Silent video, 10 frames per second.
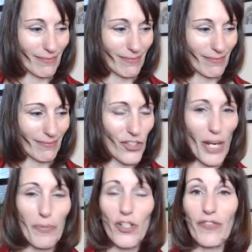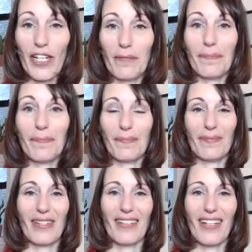shape shifting.
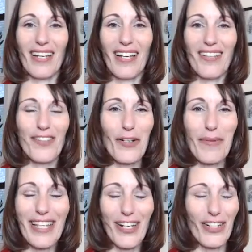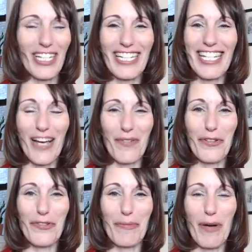Sorry about that. I couldn't get to that word
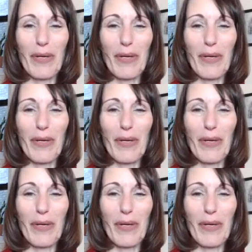for a moment.